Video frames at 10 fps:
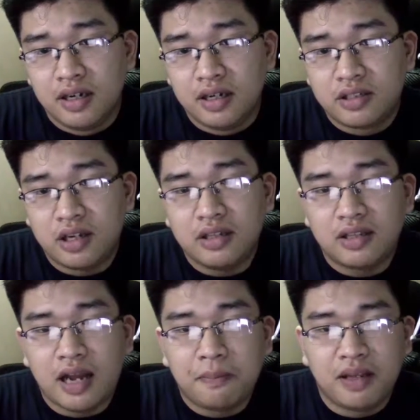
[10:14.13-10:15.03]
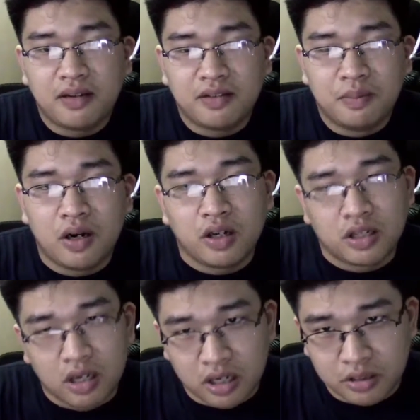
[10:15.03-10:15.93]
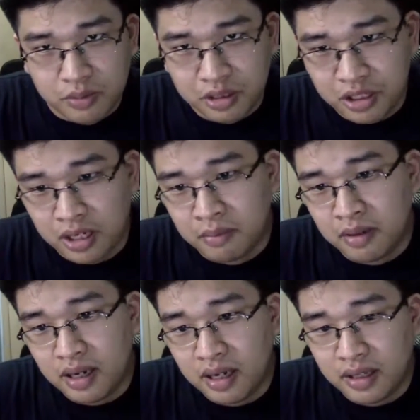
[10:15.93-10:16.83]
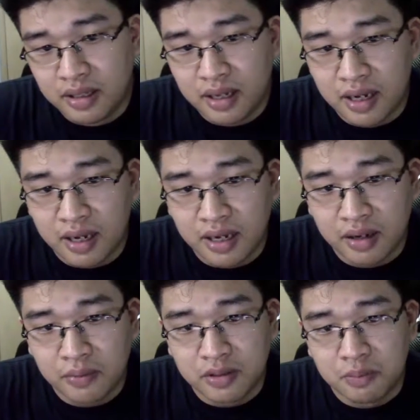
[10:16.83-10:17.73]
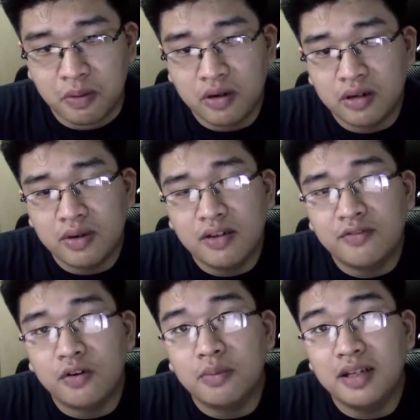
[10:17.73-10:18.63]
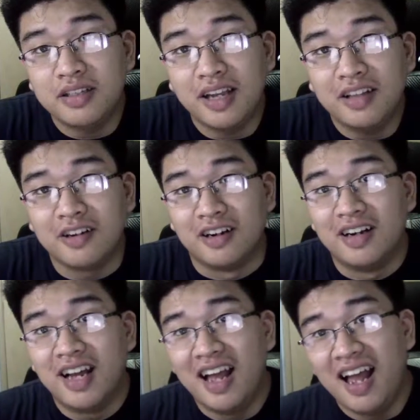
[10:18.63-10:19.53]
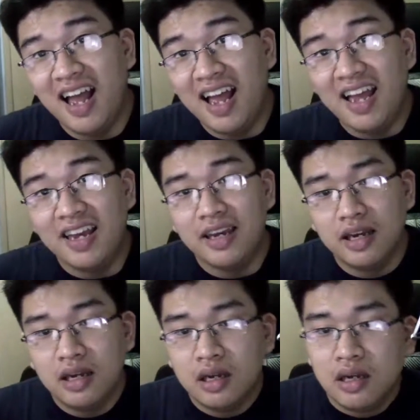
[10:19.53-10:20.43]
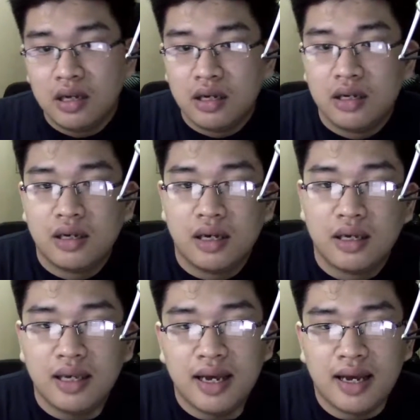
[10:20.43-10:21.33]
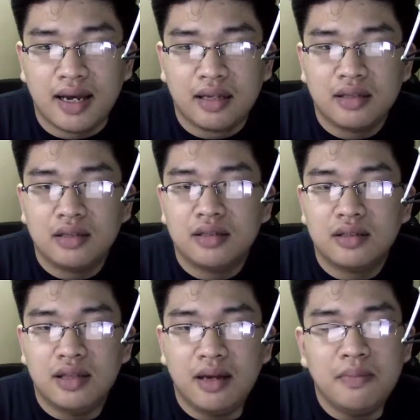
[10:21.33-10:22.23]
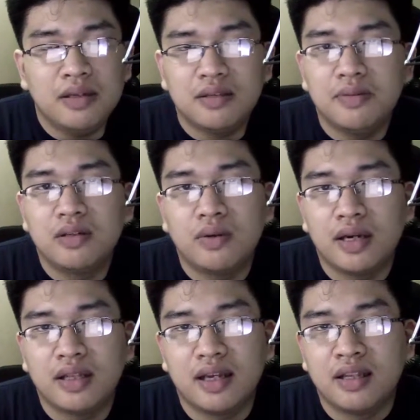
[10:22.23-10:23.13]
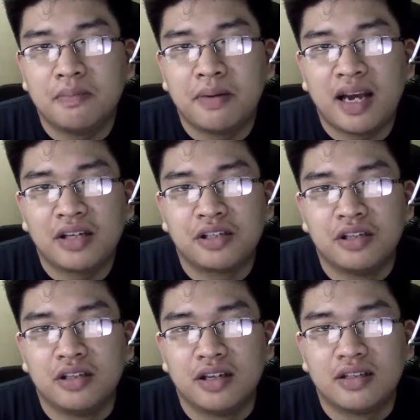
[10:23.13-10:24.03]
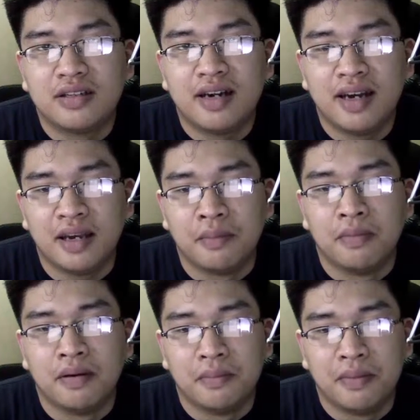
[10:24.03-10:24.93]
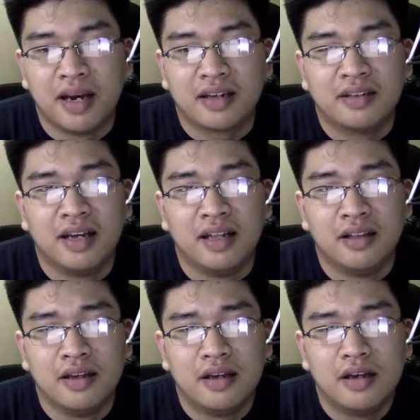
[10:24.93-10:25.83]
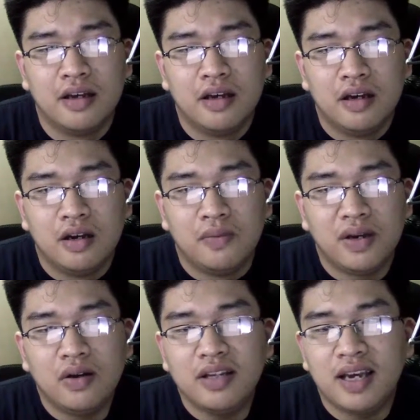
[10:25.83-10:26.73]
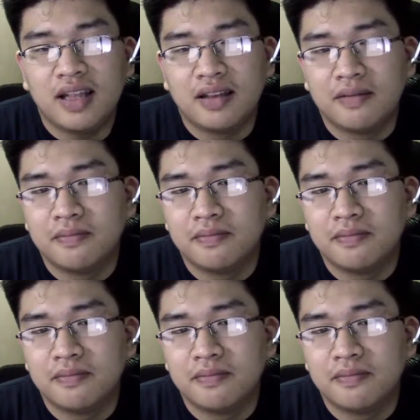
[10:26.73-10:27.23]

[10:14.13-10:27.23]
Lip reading: It saw the toppling of the Marcos regime, and I was born around 4 months later. Hi! Yeah, that must have been quite an impassioned time back then. We only have